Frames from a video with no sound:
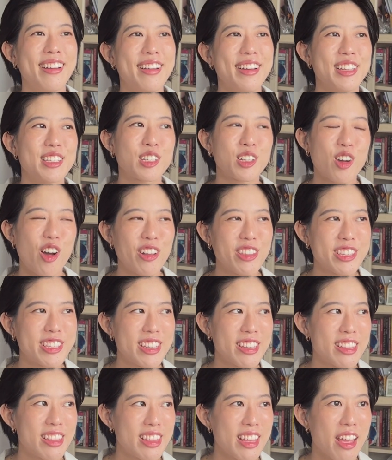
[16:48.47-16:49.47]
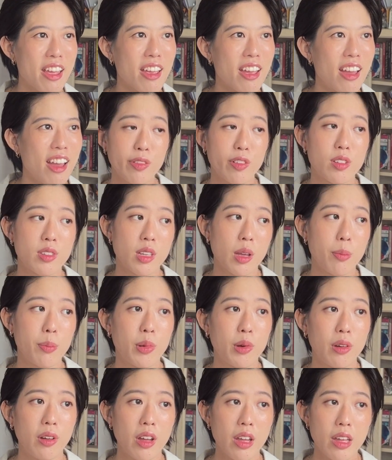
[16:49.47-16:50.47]
It's a constant thing. For
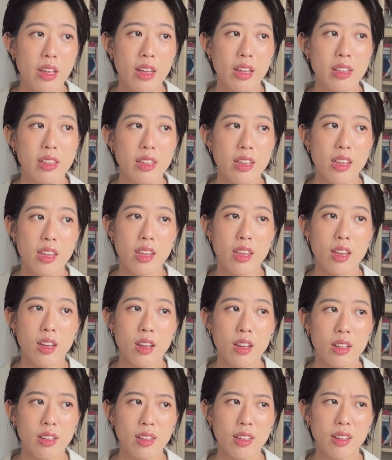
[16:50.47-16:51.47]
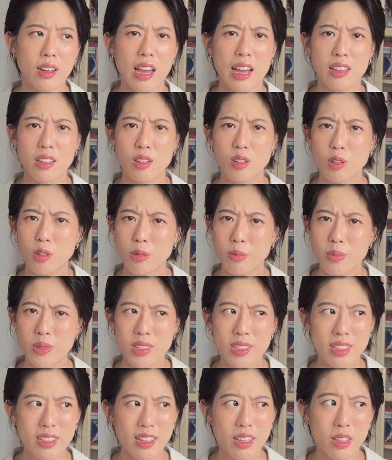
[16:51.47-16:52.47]
example, the
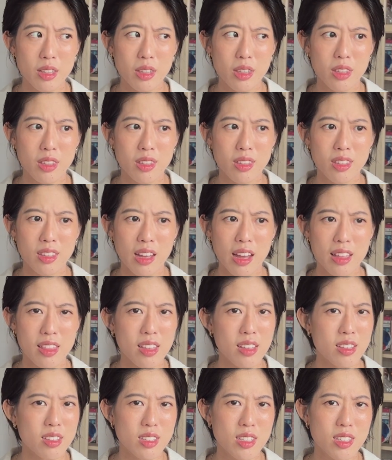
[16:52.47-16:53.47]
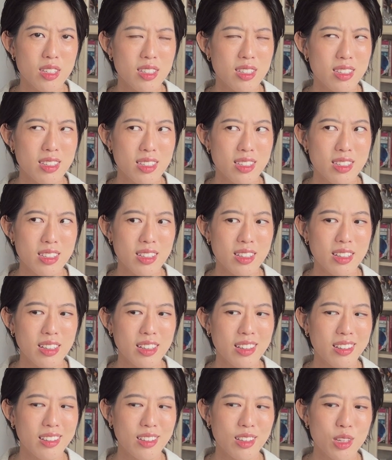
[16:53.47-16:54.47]
catacombs in, I think it's
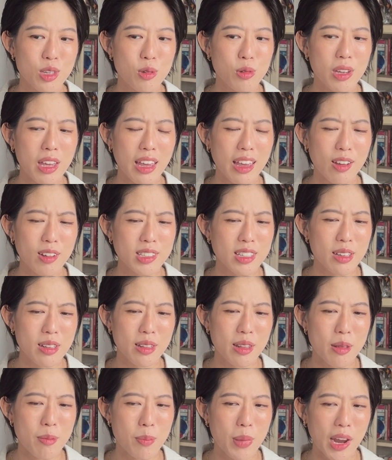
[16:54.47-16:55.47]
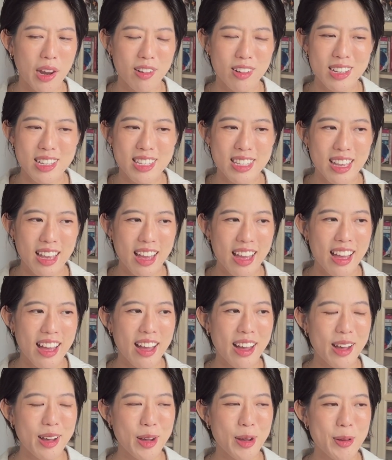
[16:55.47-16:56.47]
in the UK, was it in Paris,
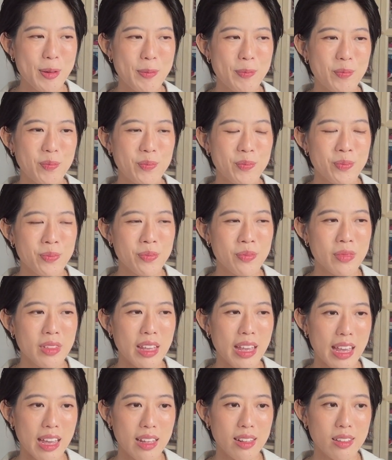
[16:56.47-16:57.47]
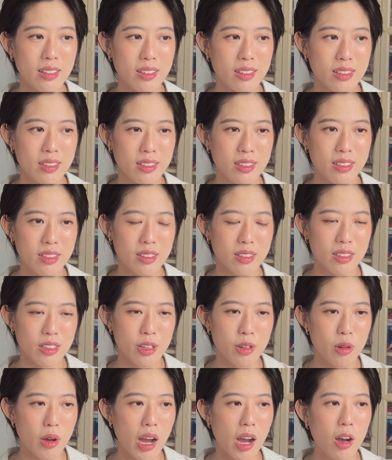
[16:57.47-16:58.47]
and
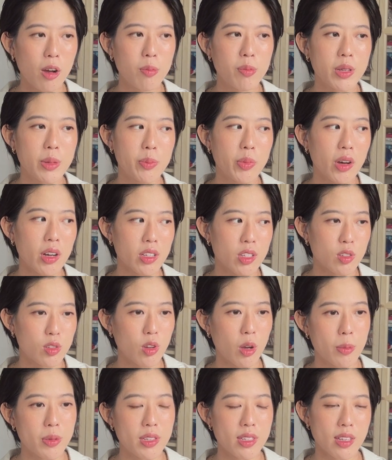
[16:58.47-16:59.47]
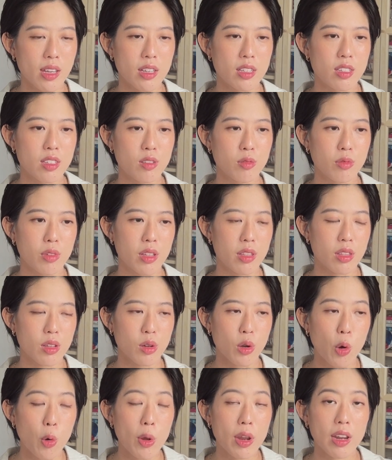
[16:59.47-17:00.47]
how people are so obsessed with
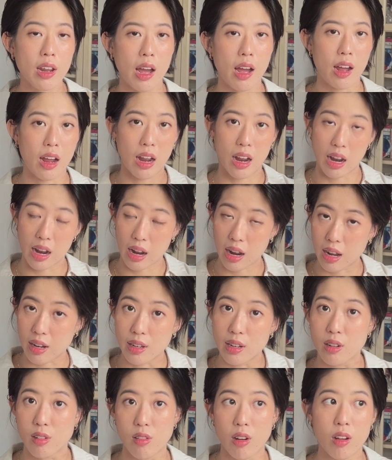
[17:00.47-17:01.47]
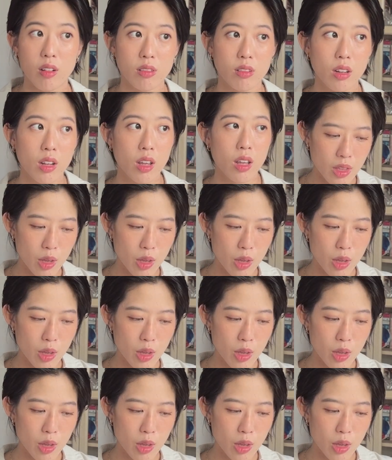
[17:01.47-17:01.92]
going underground.